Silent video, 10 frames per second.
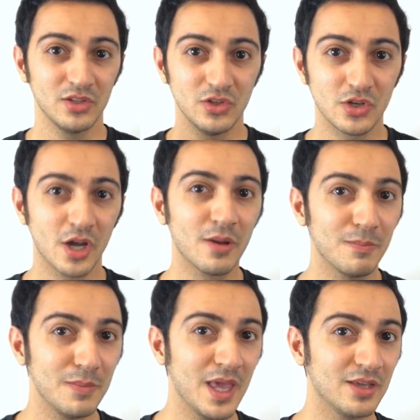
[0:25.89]
You gotta
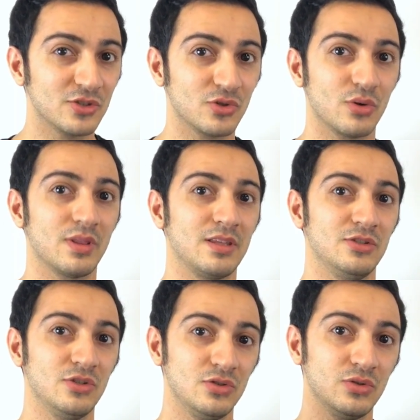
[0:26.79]
make sure that
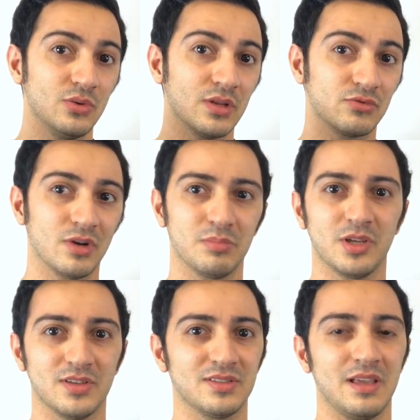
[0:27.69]
you do it right,
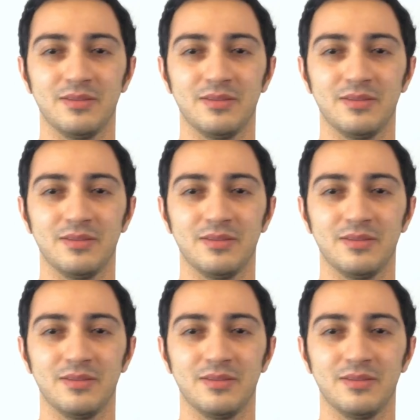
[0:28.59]
because